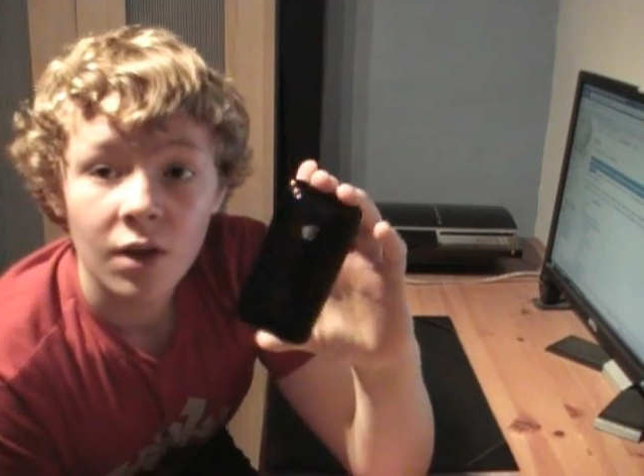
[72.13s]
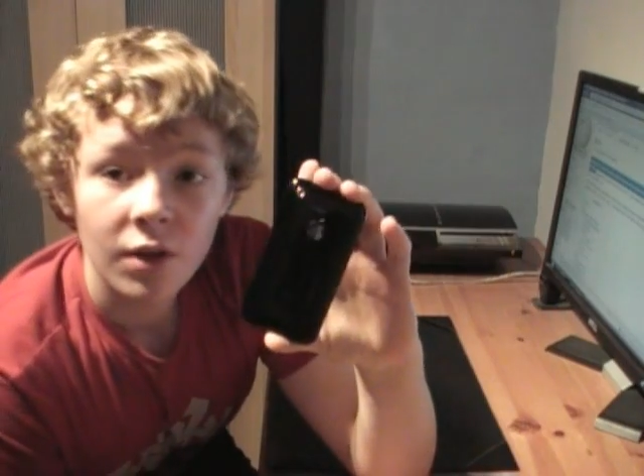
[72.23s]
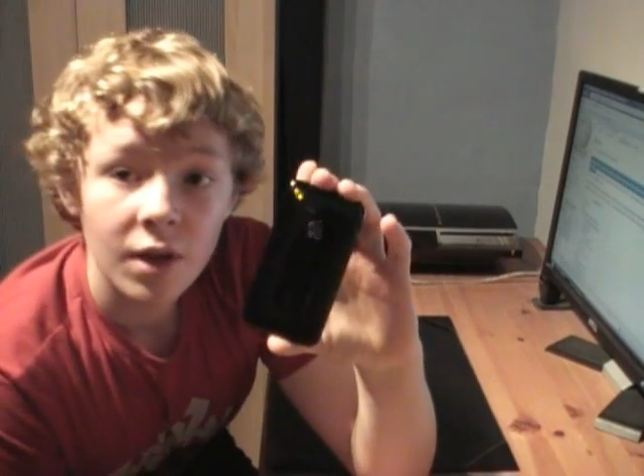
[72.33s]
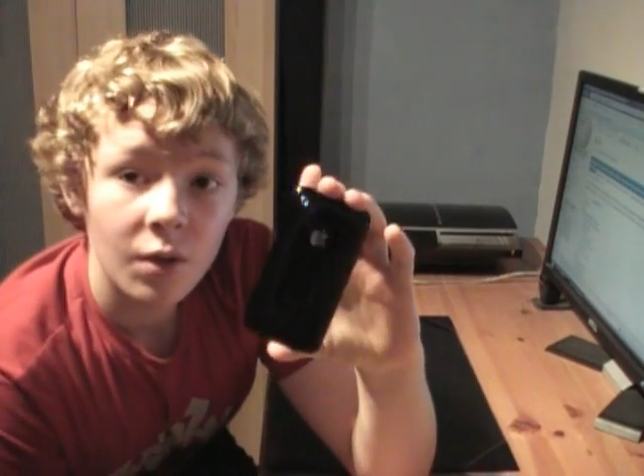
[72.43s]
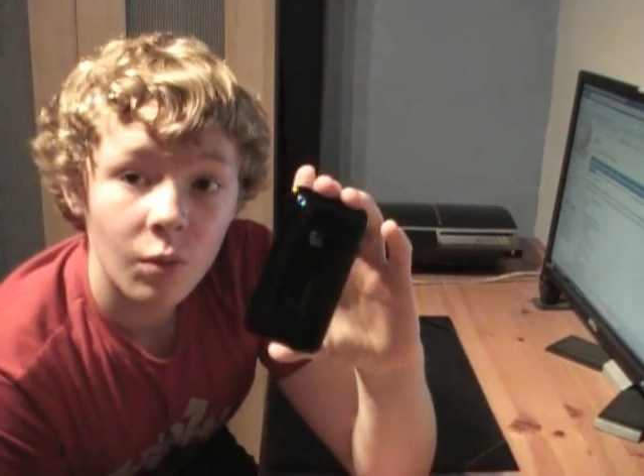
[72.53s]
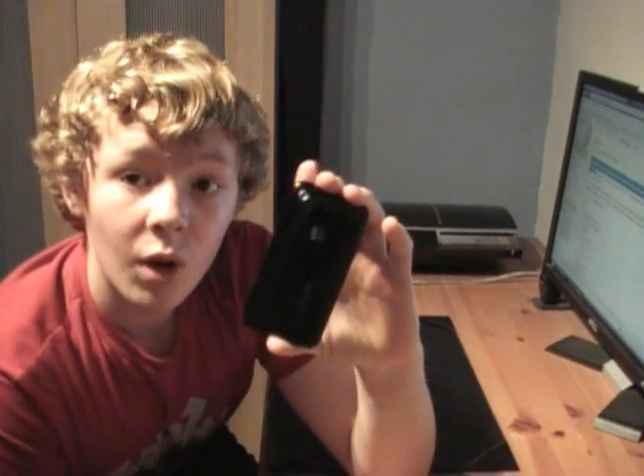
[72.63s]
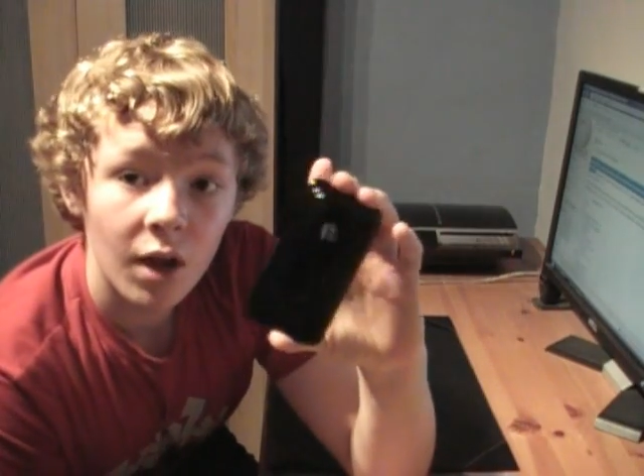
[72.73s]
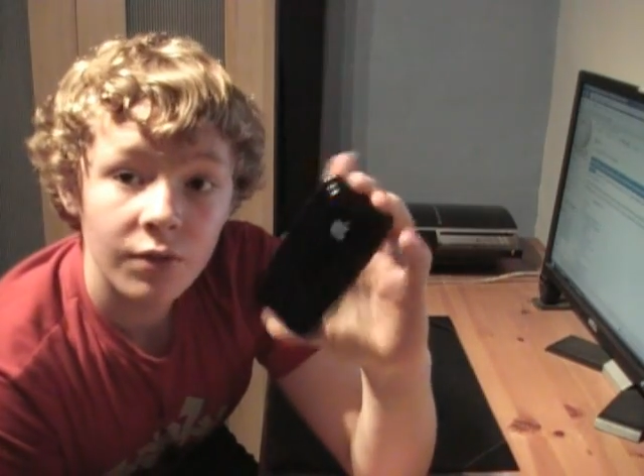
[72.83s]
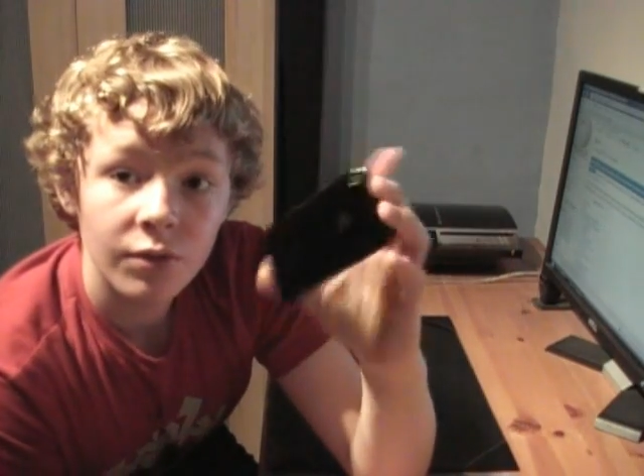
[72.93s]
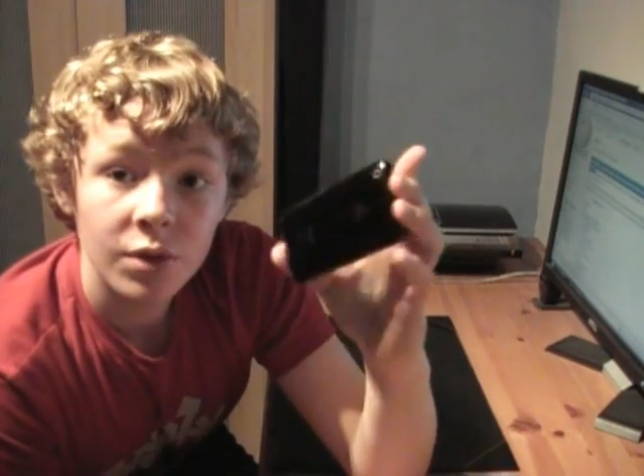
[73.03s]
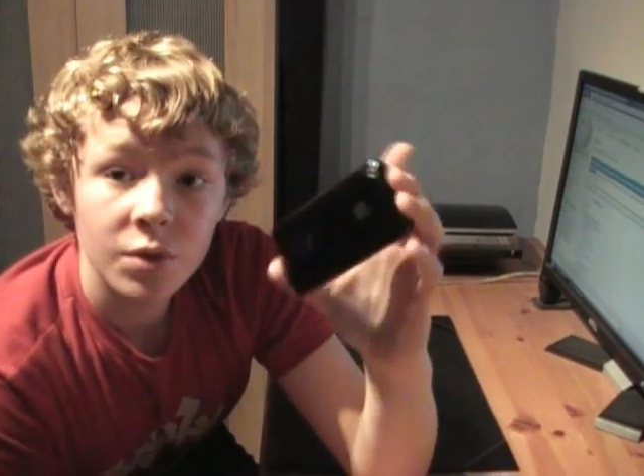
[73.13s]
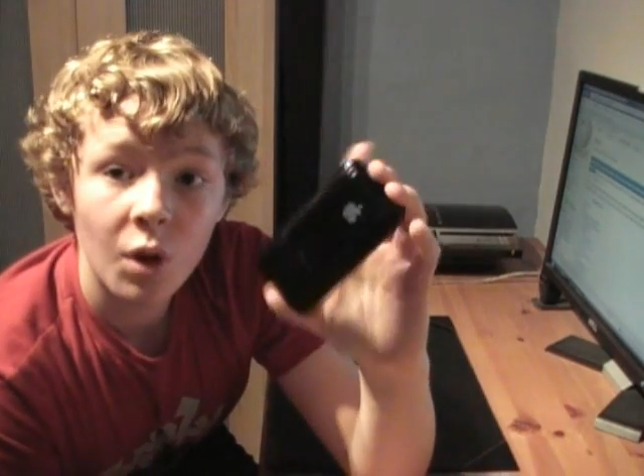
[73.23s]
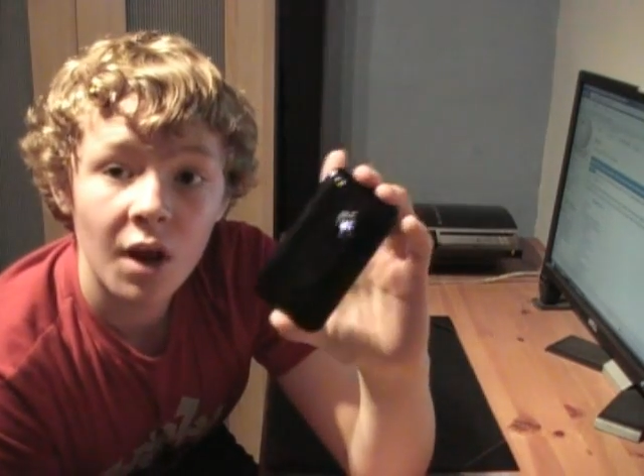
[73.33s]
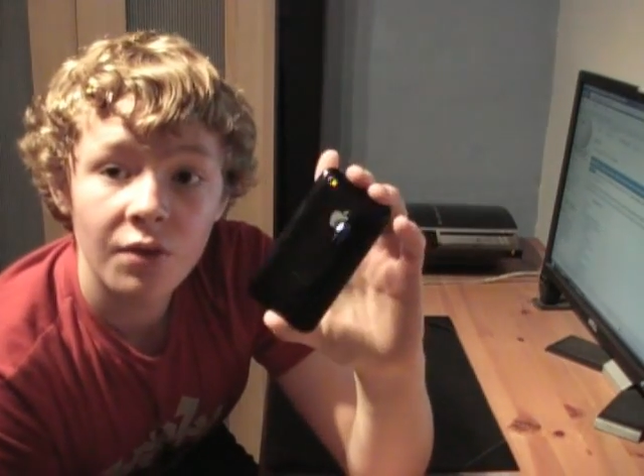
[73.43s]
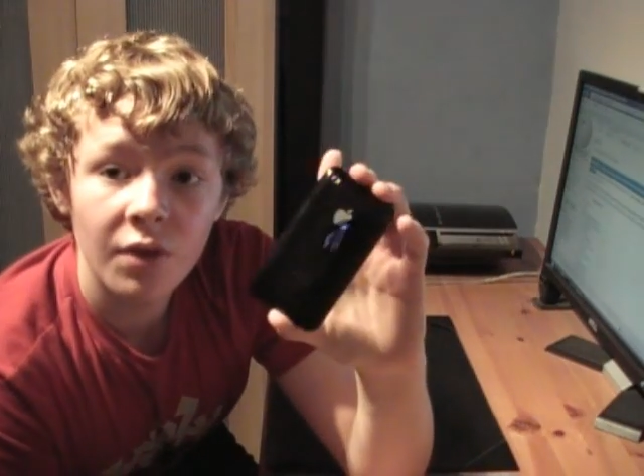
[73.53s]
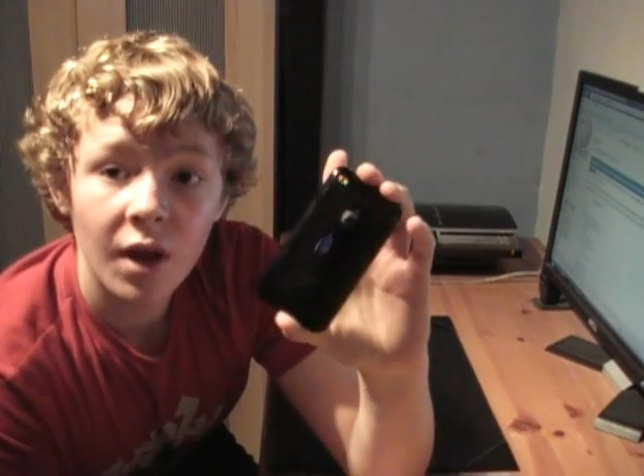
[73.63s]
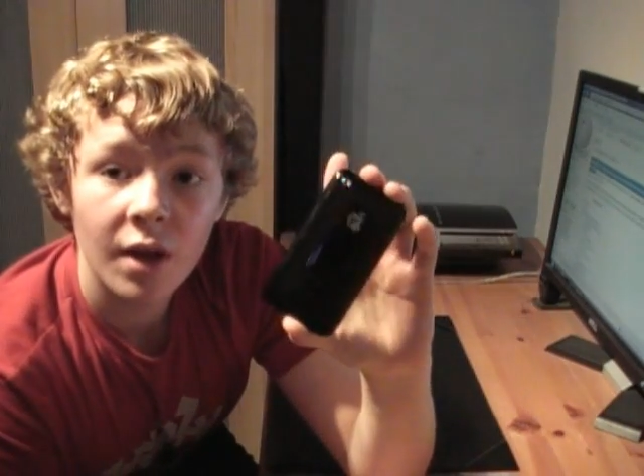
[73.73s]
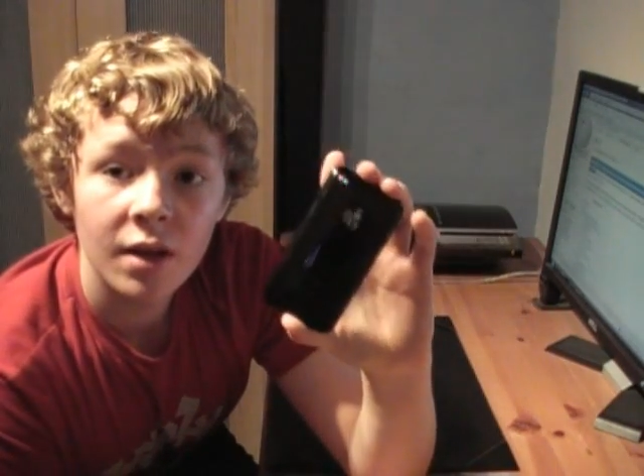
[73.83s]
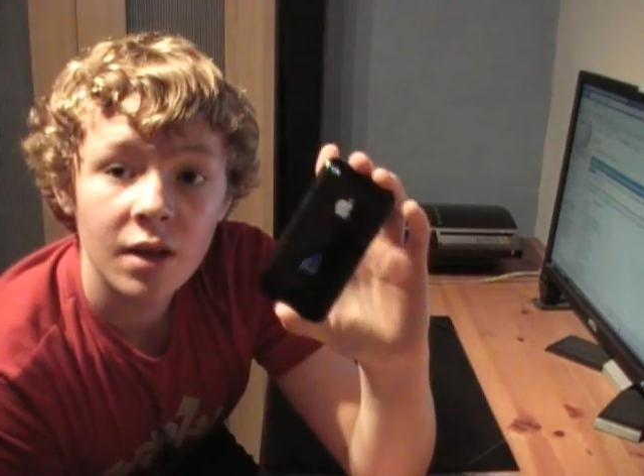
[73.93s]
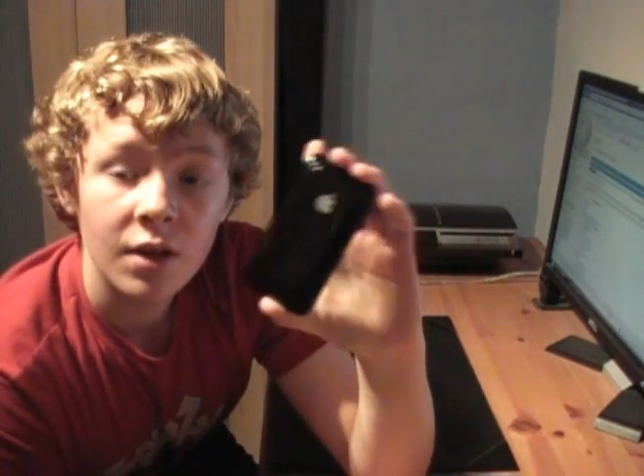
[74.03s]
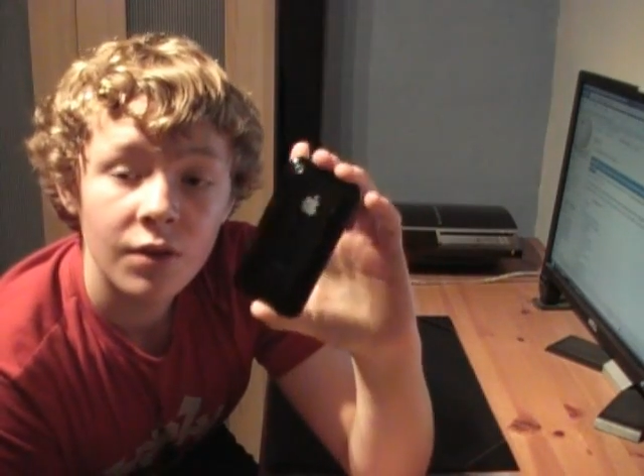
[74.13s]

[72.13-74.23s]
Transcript: the wi through its Wi-Fi